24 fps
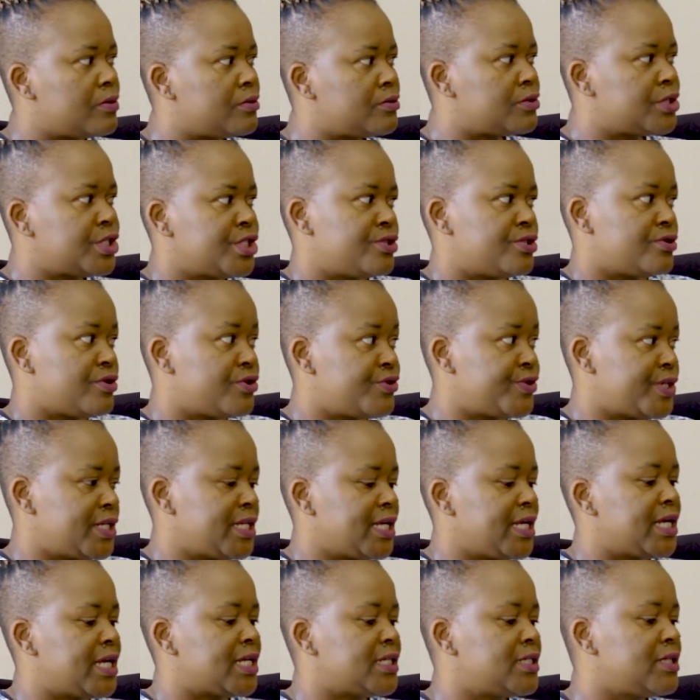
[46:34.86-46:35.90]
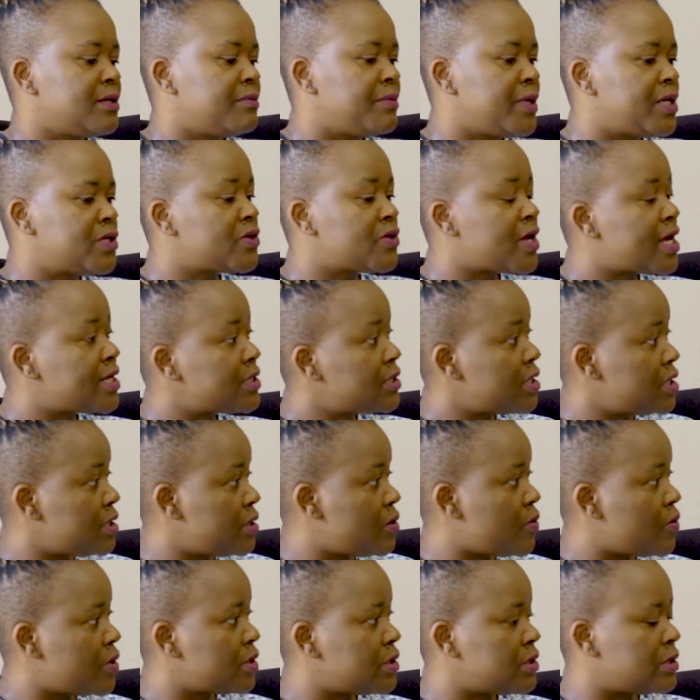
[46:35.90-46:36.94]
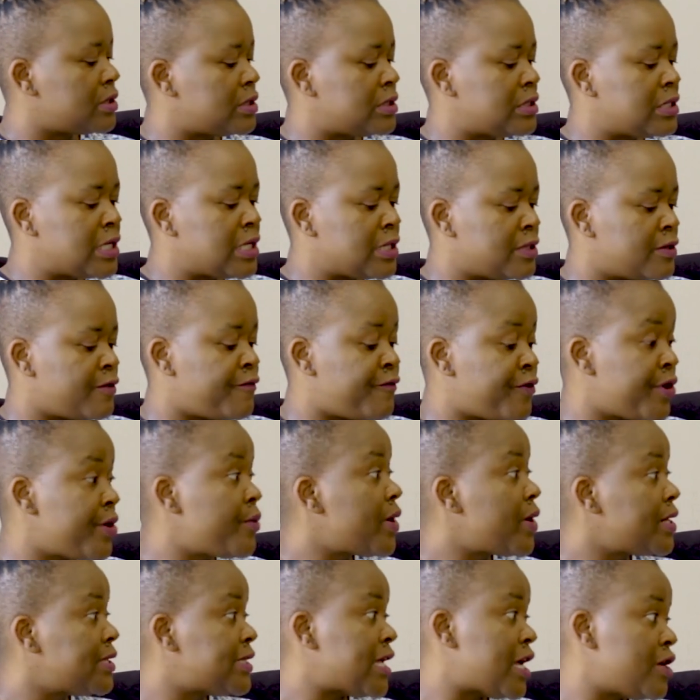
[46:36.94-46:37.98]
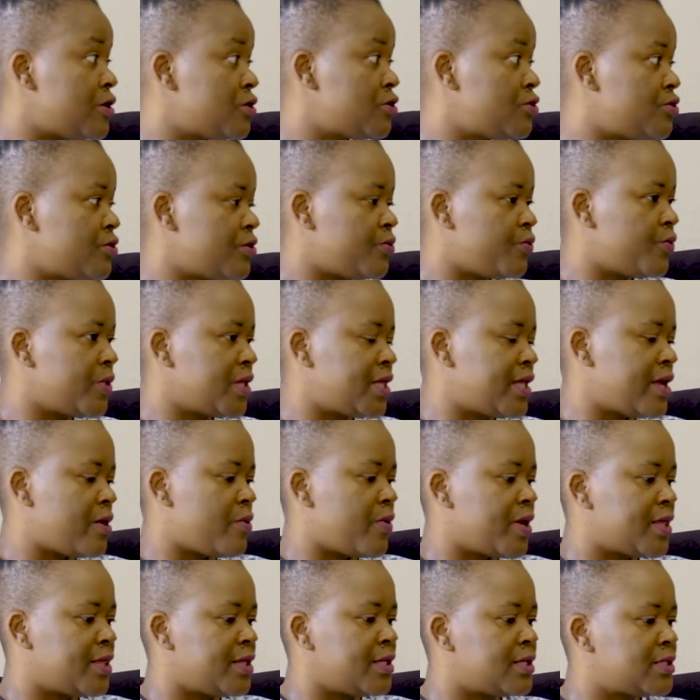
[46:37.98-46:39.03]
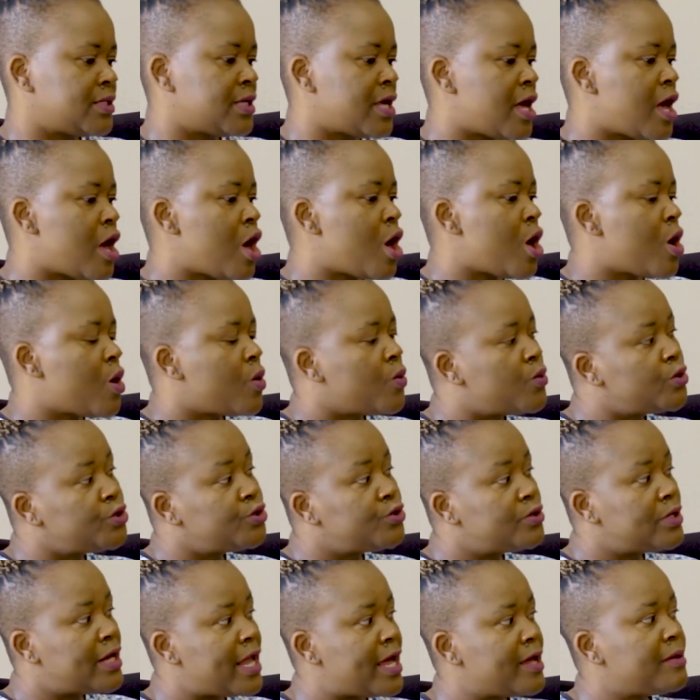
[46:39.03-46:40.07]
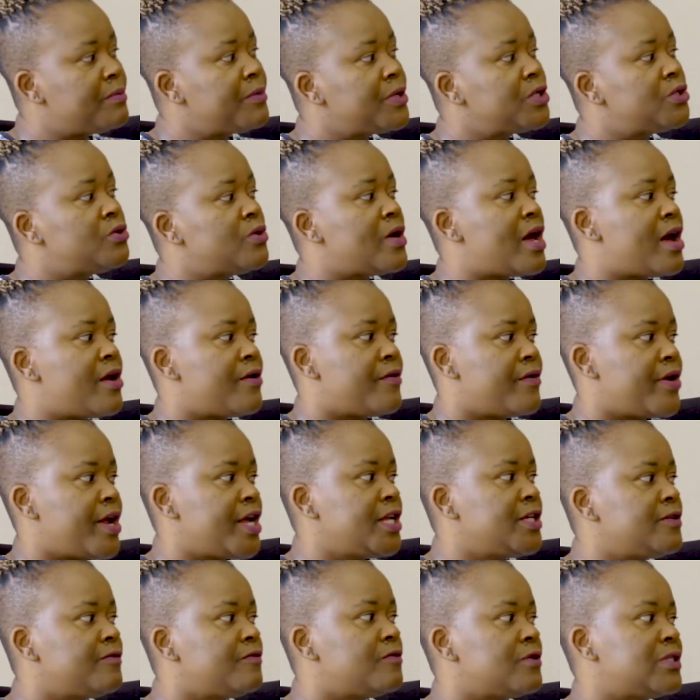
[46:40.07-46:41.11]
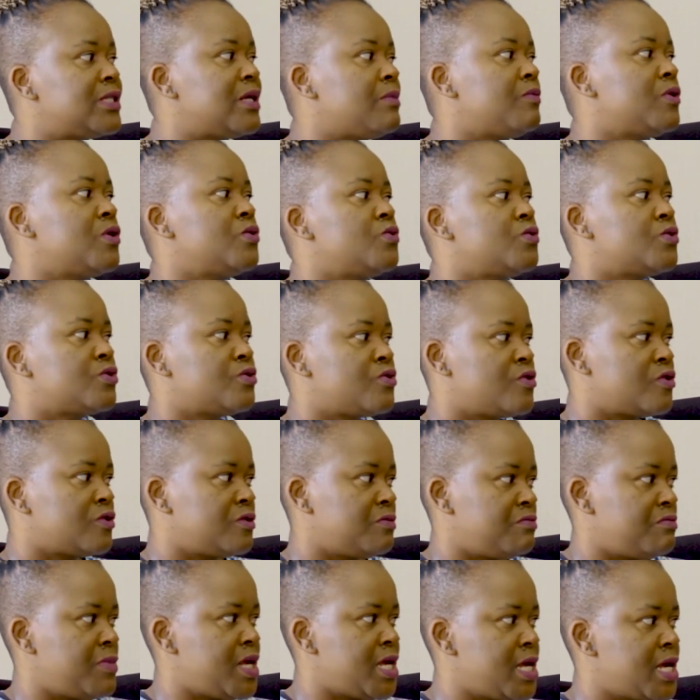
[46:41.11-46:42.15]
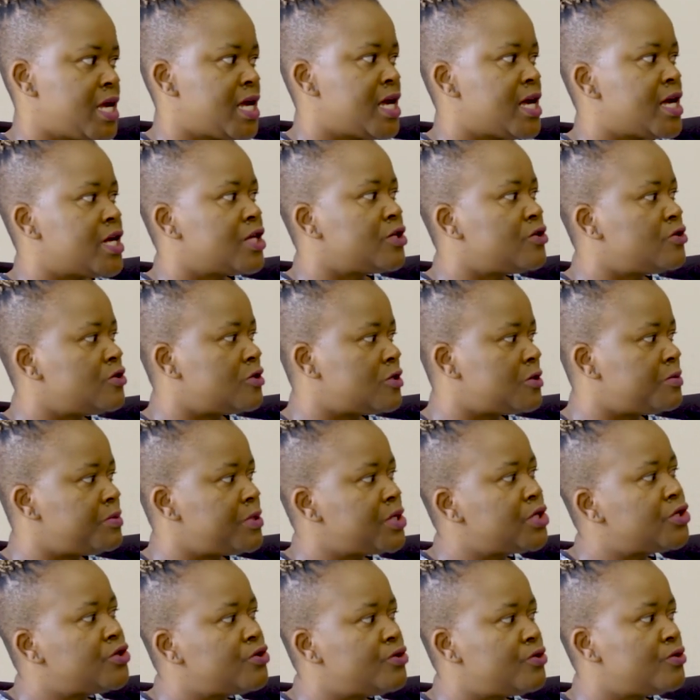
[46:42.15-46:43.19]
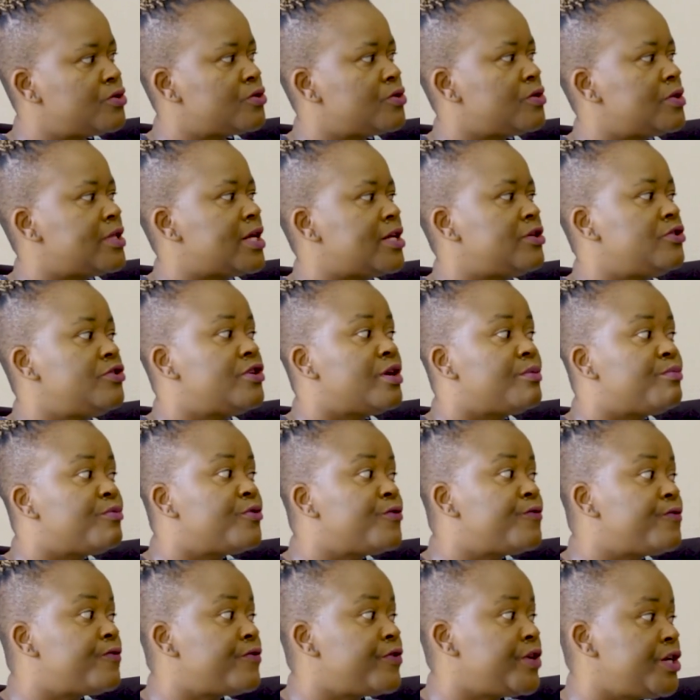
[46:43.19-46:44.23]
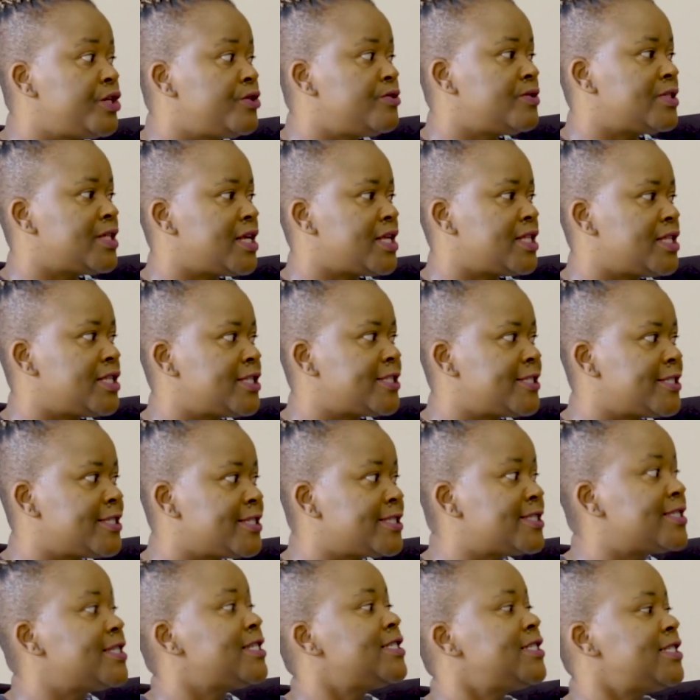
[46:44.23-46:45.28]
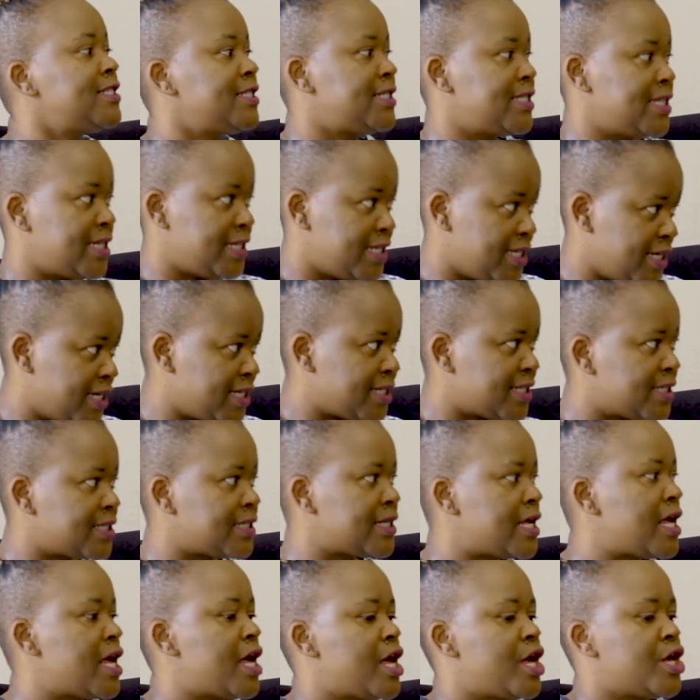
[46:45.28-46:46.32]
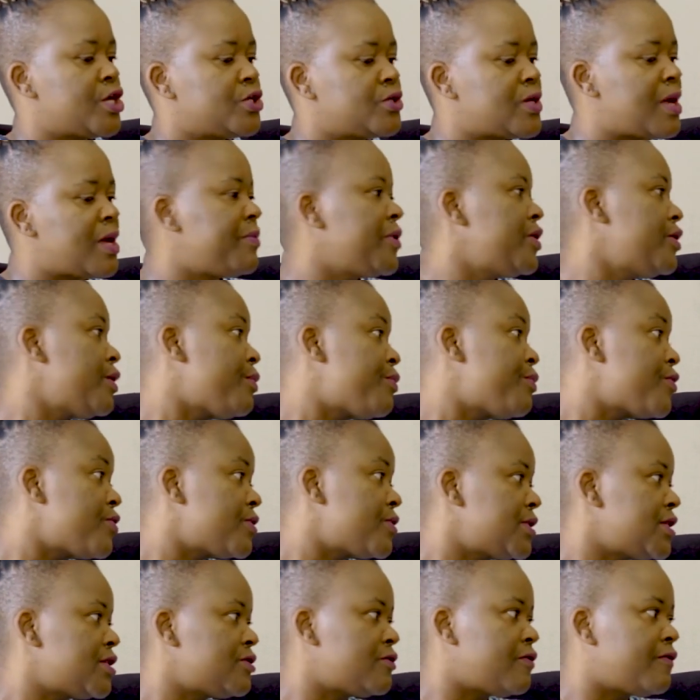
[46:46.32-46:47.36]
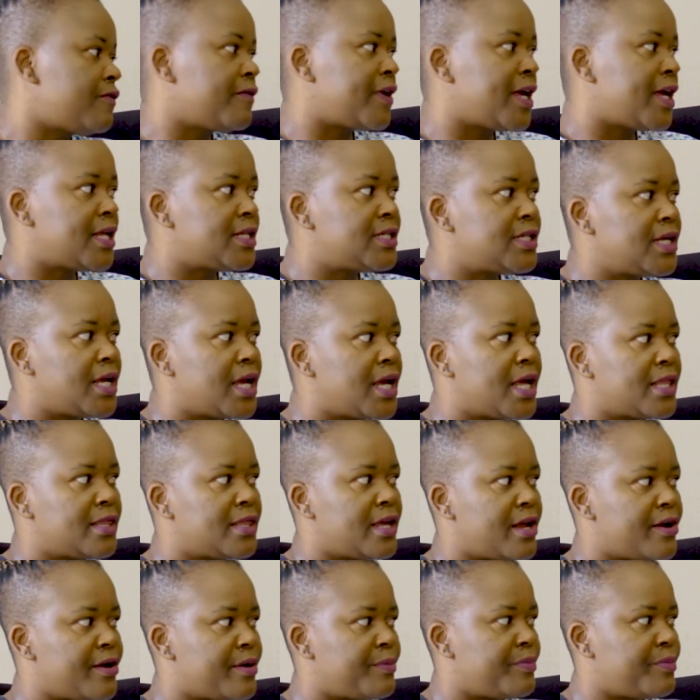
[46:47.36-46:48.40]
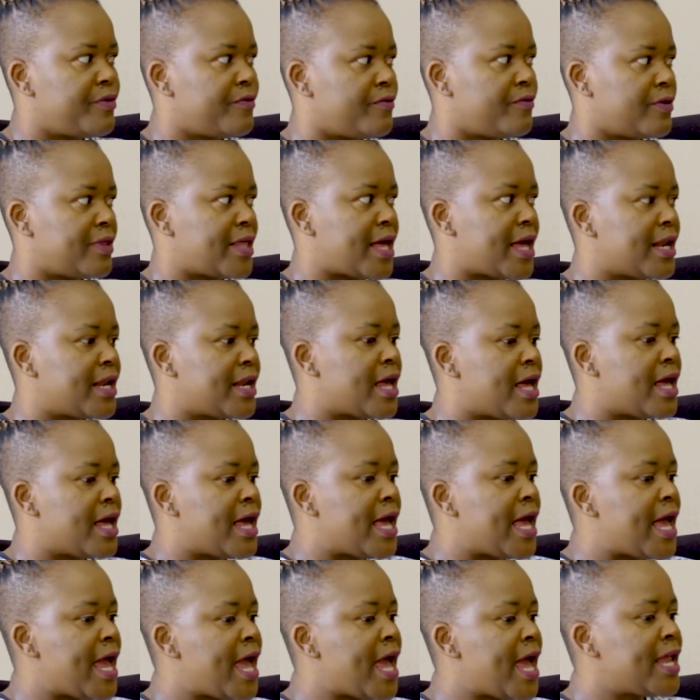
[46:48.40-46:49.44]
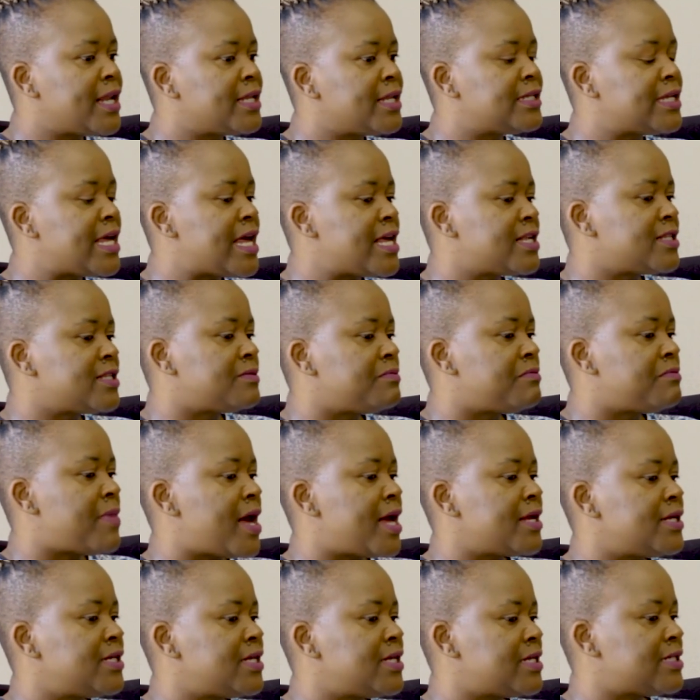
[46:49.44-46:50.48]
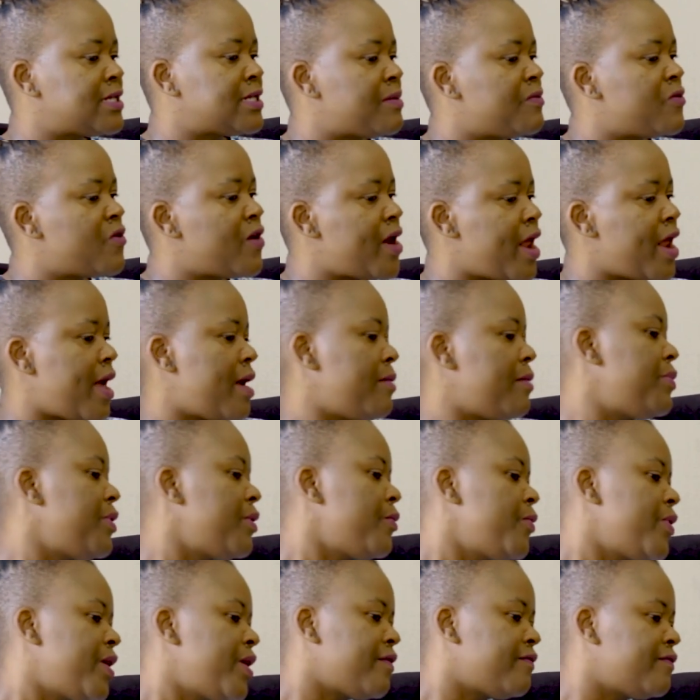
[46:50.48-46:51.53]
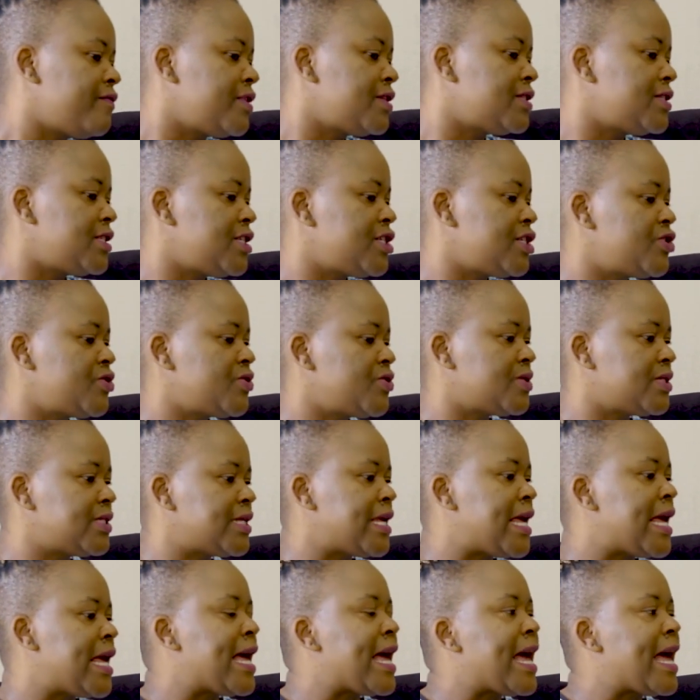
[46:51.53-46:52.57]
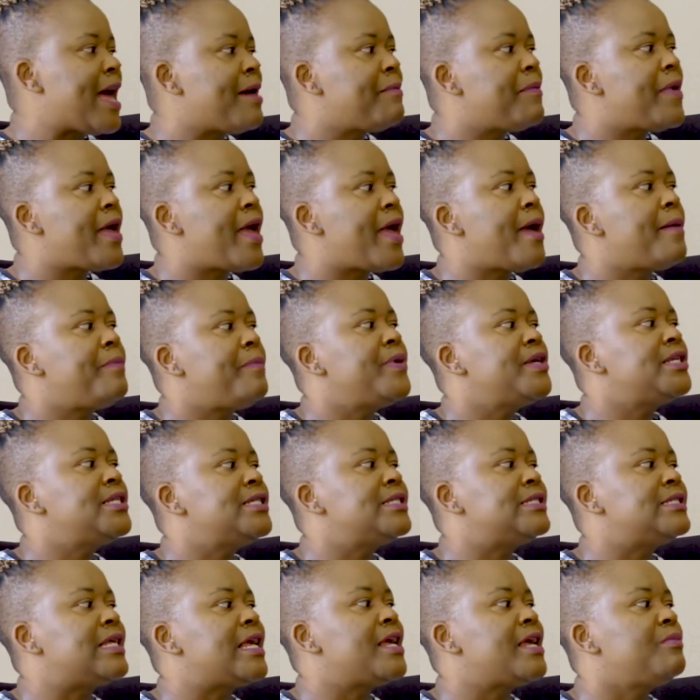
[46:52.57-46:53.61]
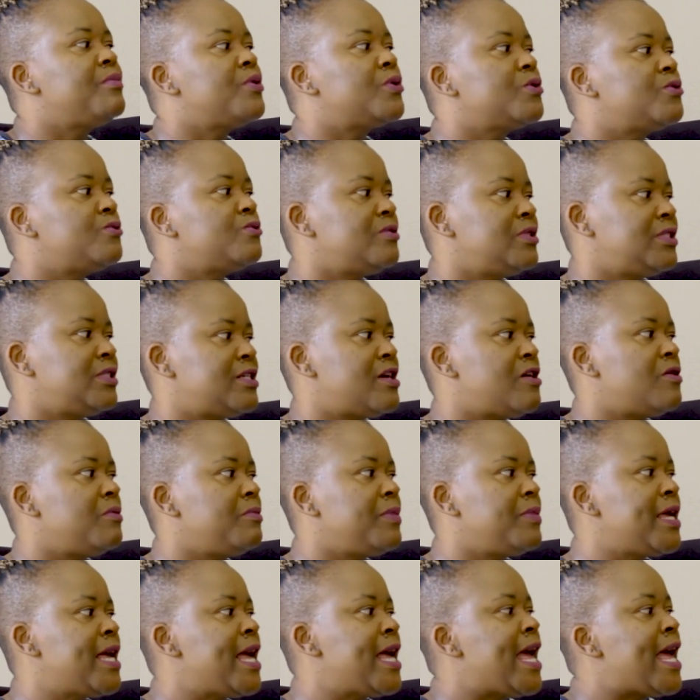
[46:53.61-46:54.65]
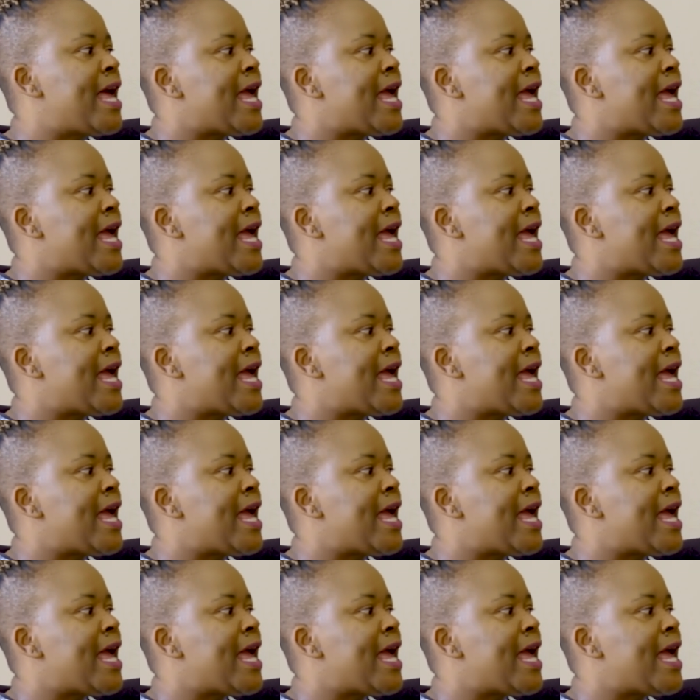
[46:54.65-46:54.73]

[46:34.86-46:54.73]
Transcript: she's not really getting me. So I said the very words I used with her were this: would you like me to arrange for someone who's not me to speak to you so that you are more free to say these things? Then she said yes. So I'm in the process of getting a therapy for that. And as much as I'm not happy with these issues, I'm happy she's able to tell me,